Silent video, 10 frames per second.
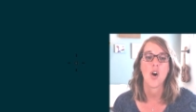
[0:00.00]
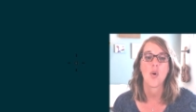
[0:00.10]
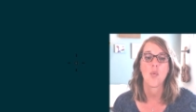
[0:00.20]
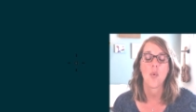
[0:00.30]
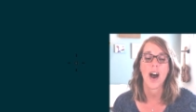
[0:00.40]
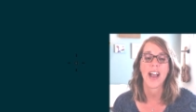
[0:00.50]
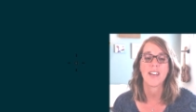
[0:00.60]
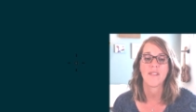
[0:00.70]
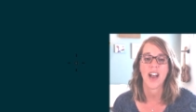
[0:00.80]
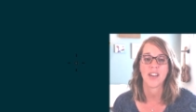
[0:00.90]
a
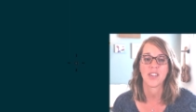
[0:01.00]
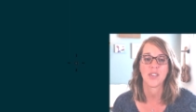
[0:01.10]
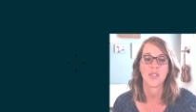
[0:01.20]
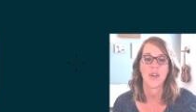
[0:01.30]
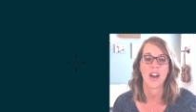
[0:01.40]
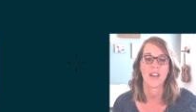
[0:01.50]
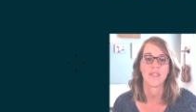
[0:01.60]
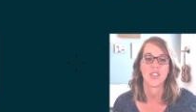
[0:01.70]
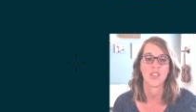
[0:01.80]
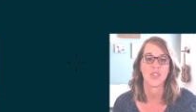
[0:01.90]
Y value
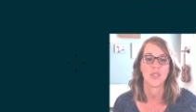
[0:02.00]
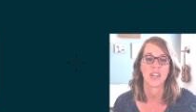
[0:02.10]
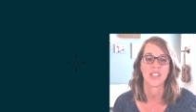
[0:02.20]
of 2.